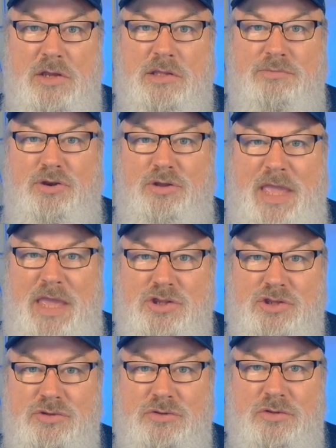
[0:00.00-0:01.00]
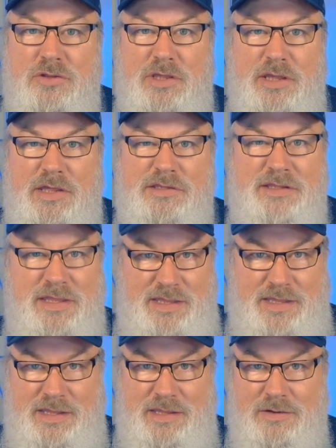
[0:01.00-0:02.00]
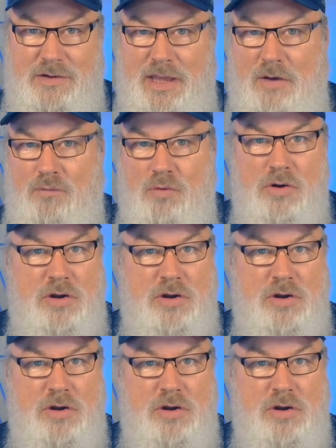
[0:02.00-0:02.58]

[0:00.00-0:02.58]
communication is key. At work,